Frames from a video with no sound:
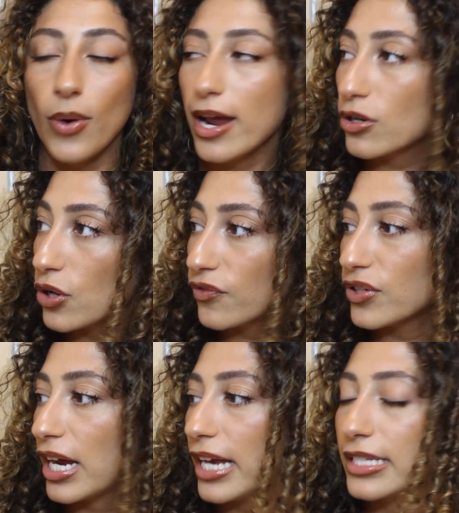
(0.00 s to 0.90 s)
I don't know if you
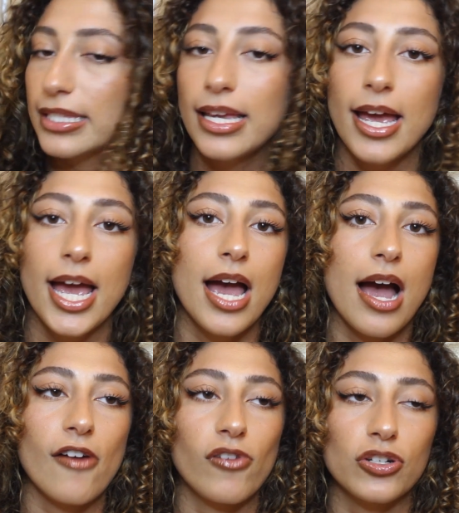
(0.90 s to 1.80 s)
guys
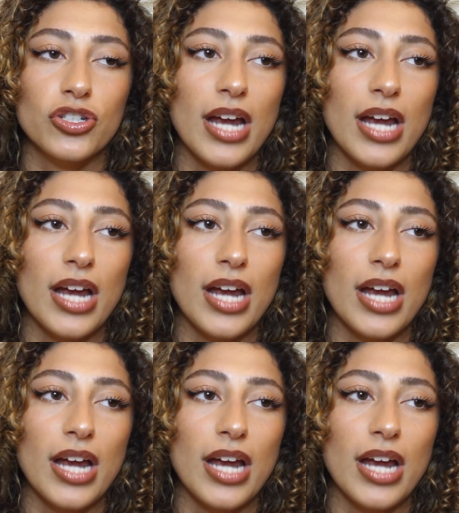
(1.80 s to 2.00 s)
have watched,